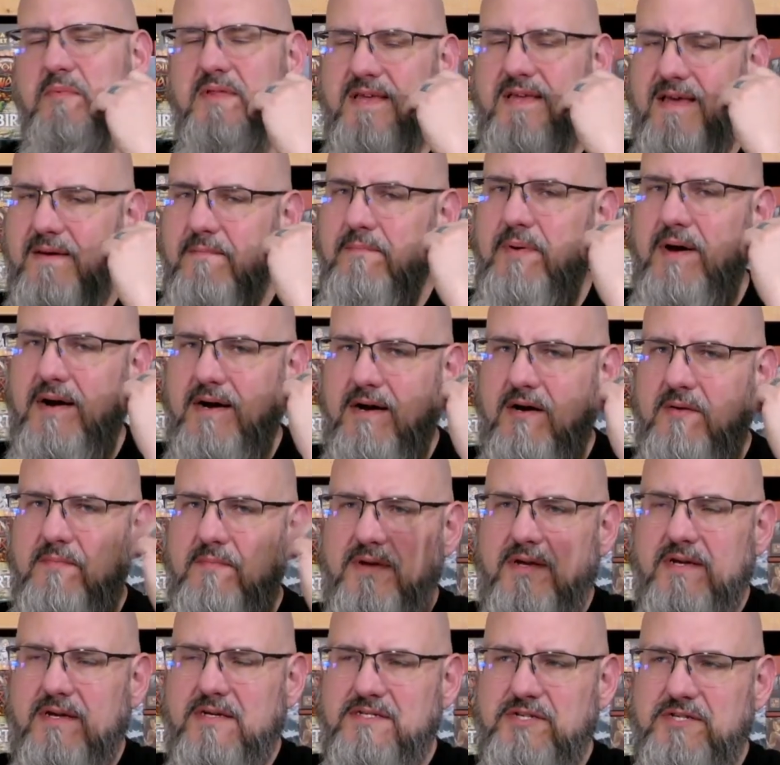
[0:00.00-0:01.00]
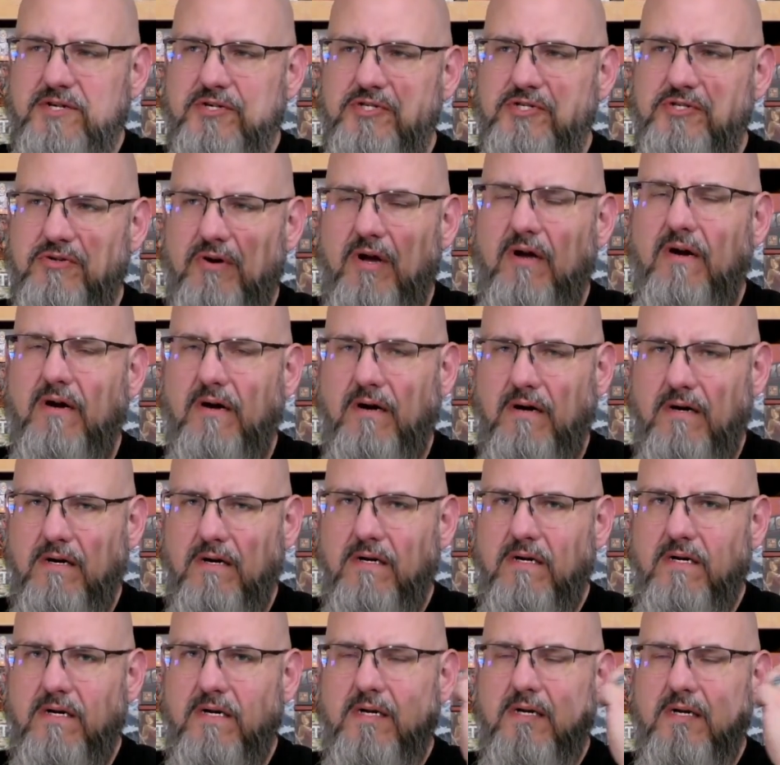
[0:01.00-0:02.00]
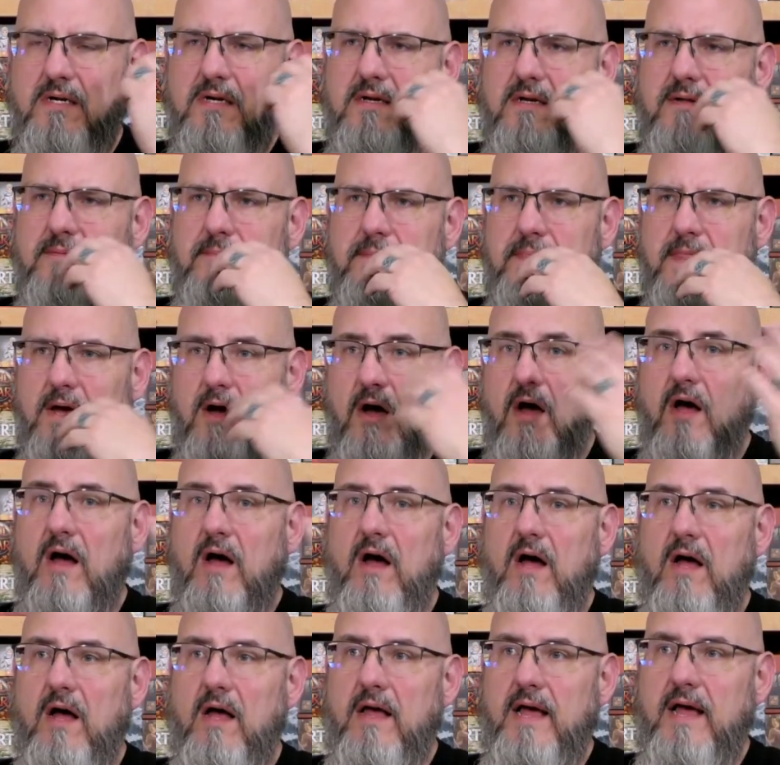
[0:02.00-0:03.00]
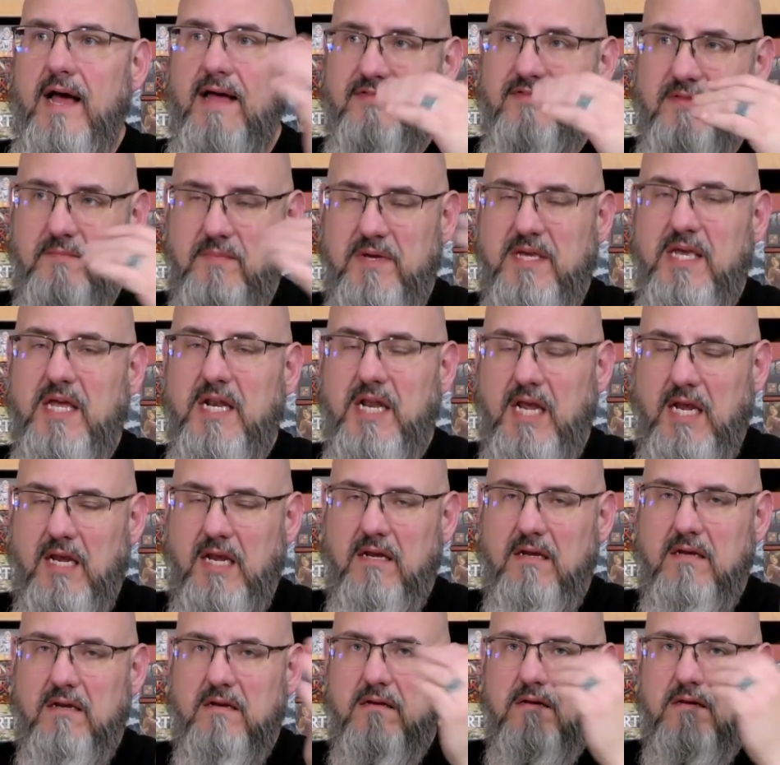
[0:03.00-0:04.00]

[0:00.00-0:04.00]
Empire, because they're stronger at the beginning.